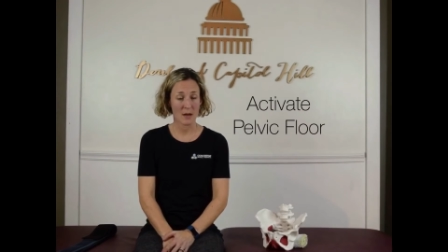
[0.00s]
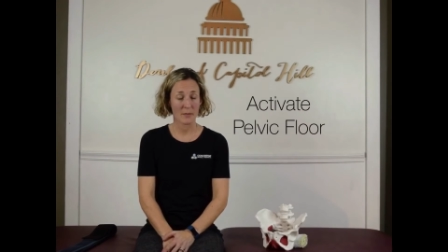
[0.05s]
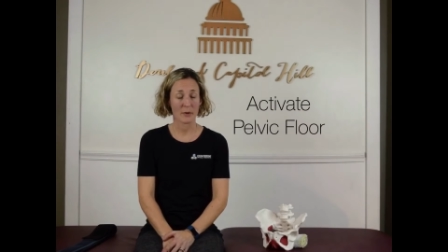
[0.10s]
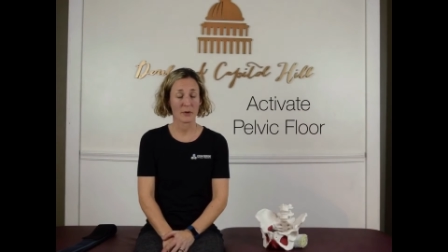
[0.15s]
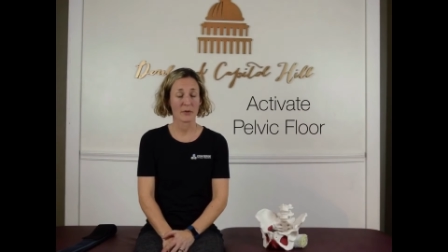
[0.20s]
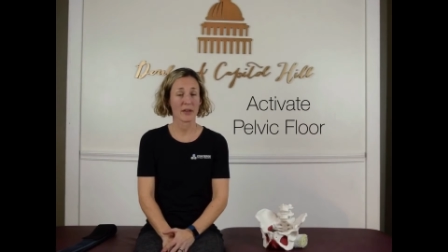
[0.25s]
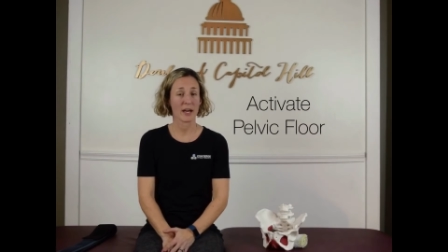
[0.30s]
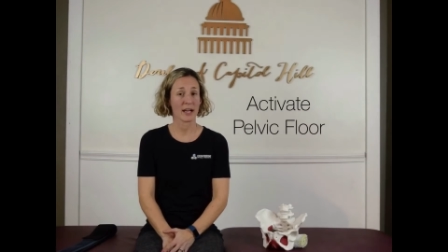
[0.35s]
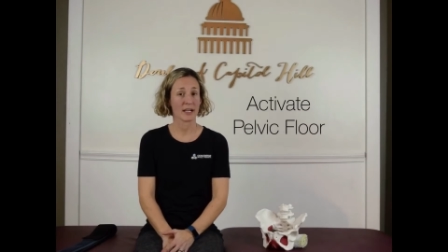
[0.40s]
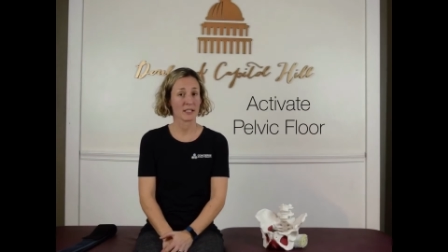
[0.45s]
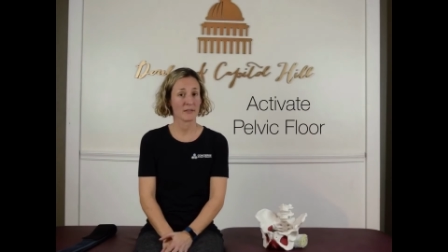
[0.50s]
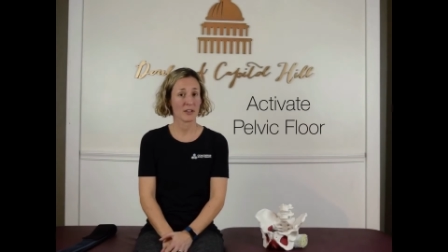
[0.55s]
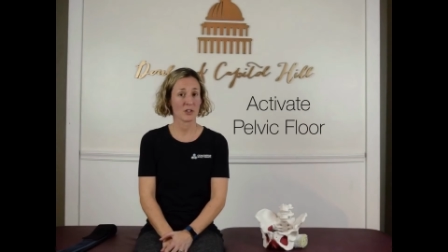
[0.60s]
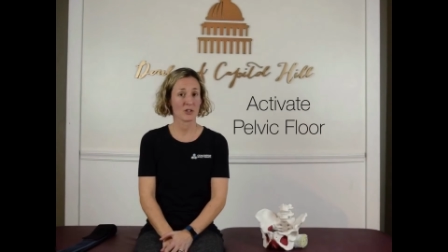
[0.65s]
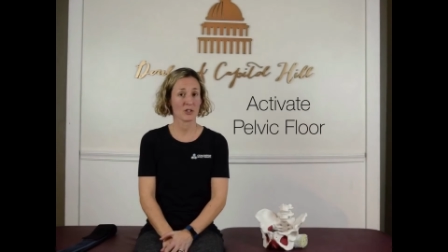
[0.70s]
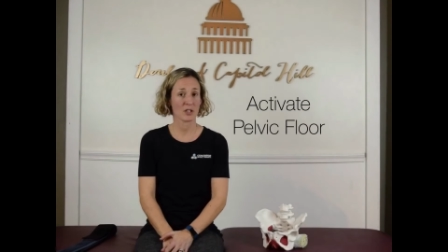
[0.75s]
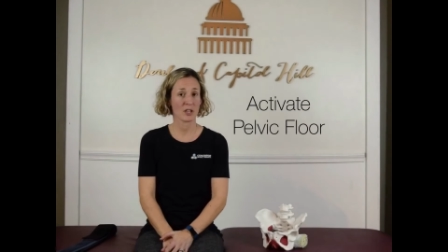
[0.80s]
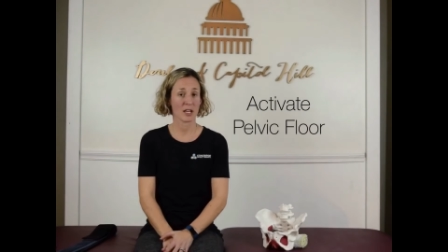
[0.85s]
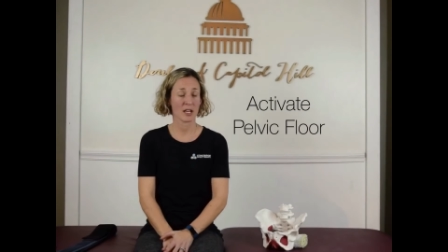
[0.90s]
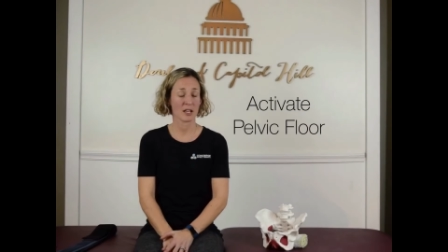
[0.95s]
both
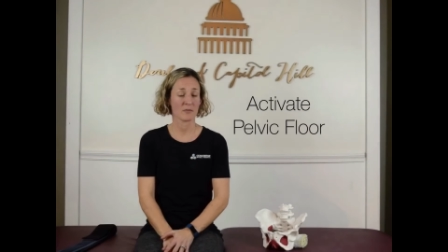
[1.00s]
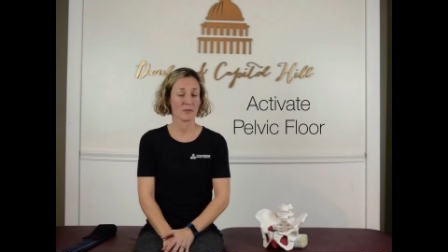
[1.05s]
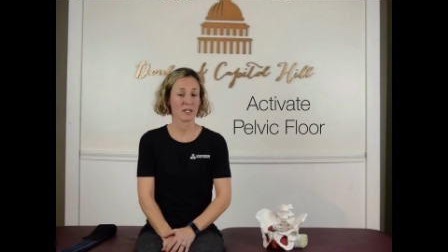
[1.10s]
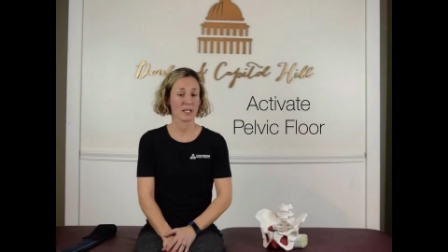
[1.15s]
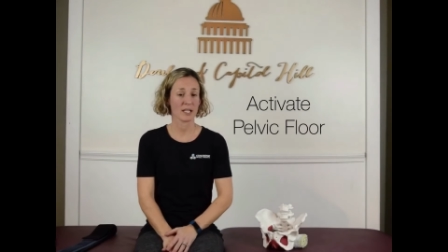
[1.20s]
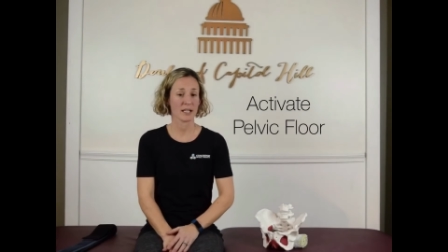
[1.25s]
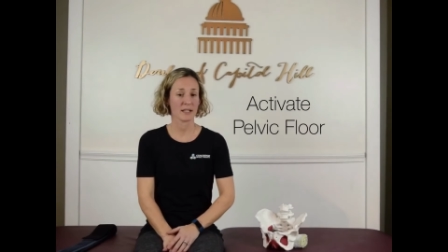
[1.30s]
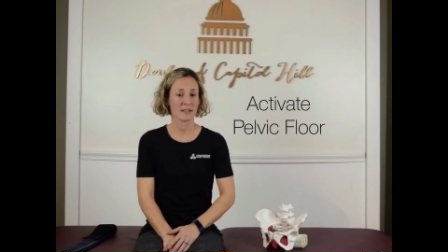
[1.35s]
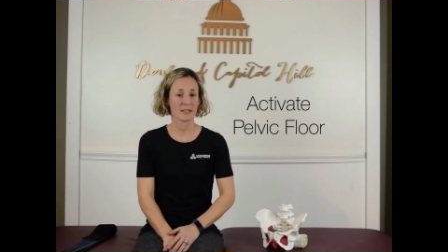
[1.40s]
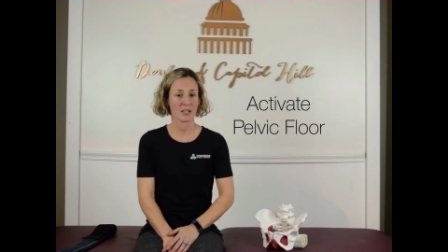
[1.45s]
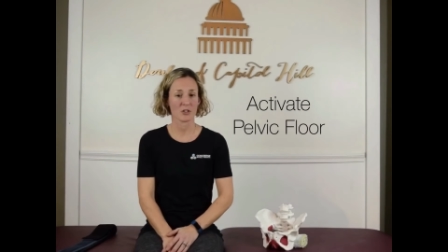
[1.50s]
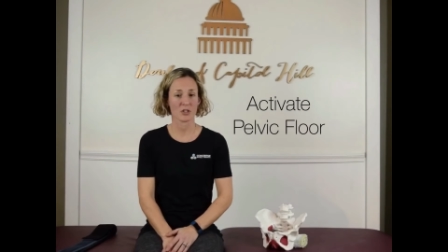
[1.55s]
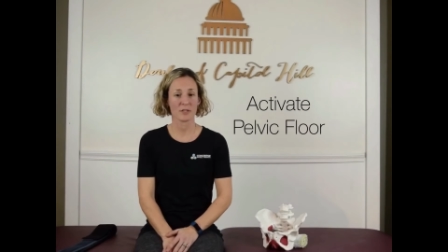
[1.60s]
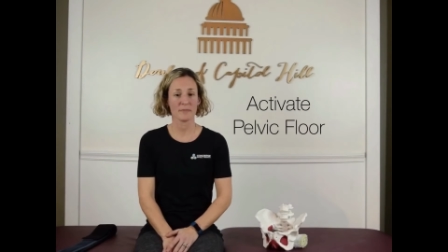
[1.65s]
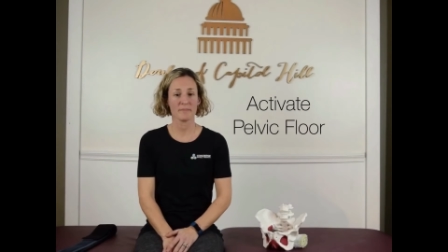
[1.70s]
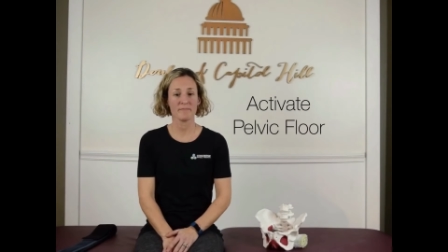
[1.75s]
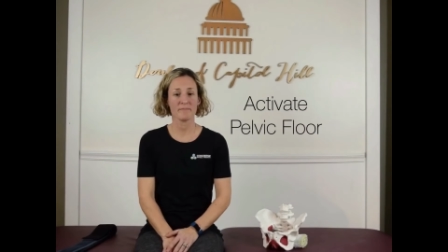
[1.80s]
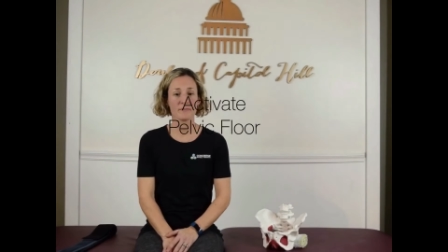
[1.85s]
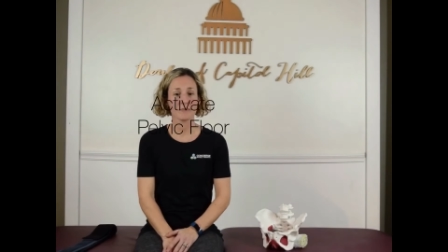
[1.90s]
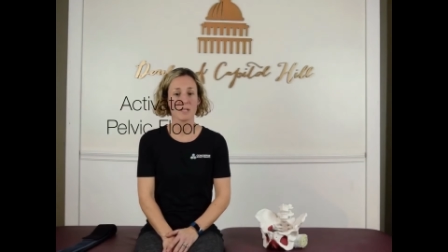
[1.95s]
activation and
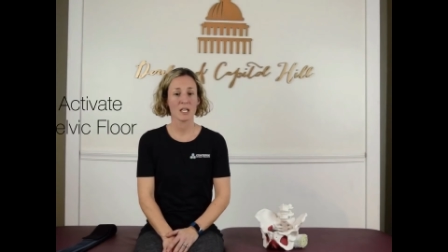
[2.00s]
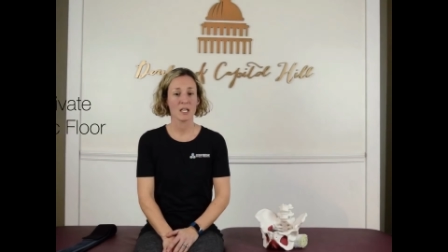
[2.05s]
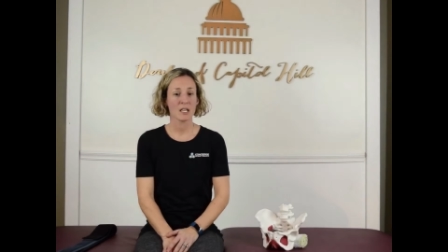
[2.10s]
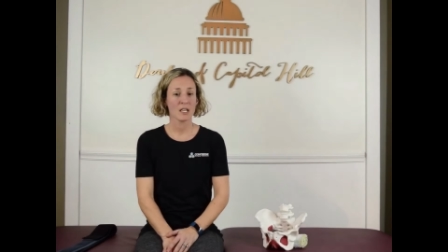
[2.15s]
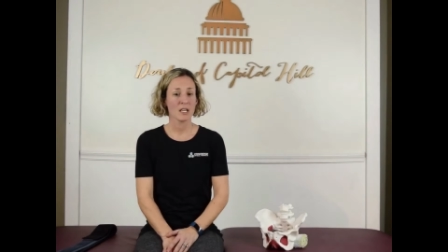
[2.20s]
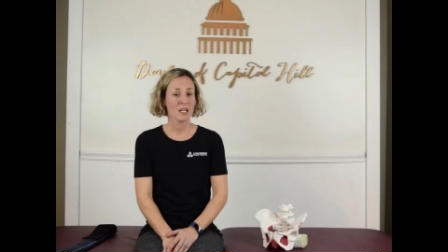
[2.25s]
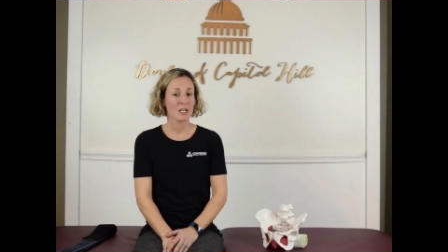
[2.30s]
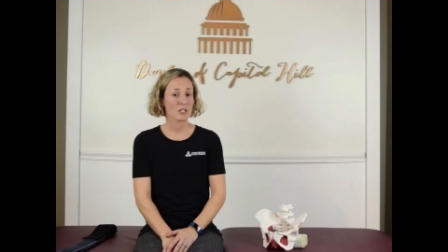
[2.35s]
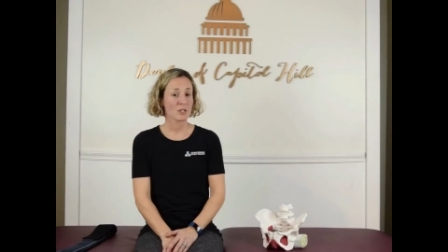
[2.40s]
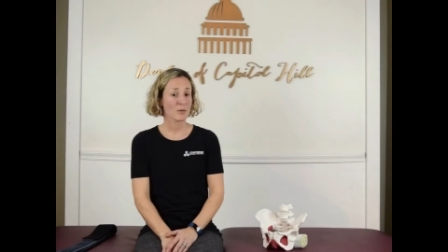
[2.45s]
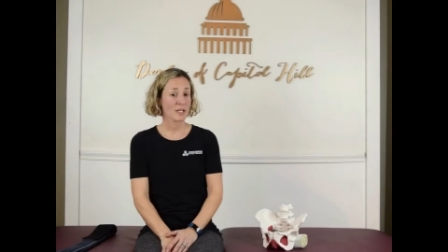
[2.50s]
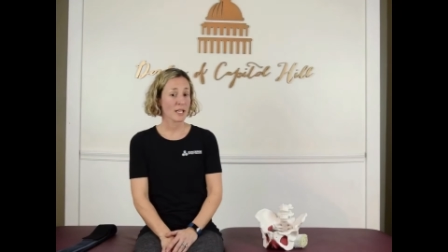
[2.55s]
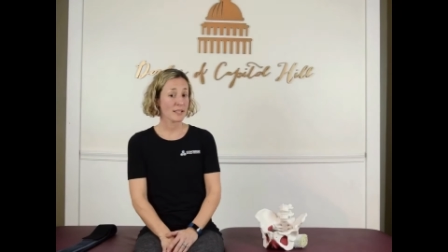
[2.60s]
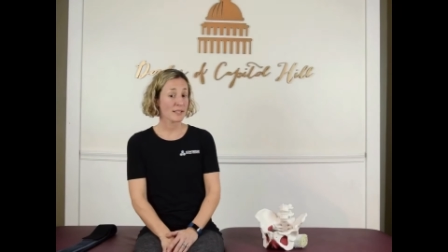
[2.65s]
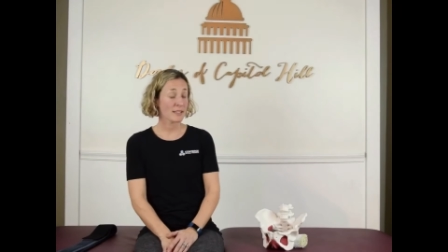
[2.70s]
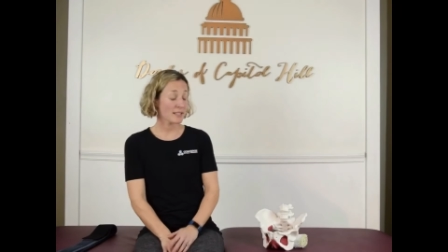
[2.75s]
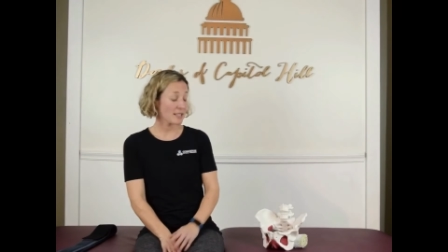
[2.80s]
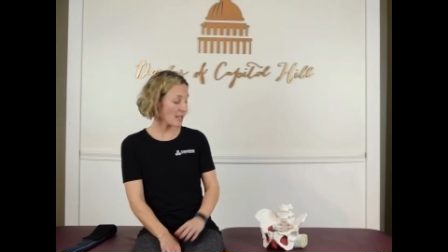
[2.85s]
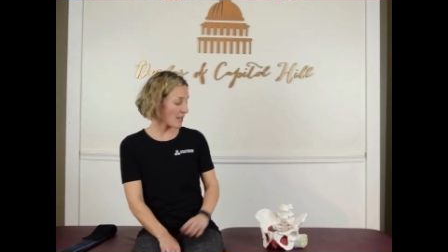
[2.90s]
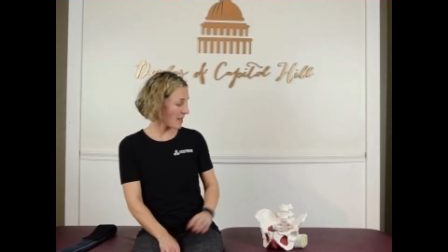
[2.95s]
relaxation. So again, sit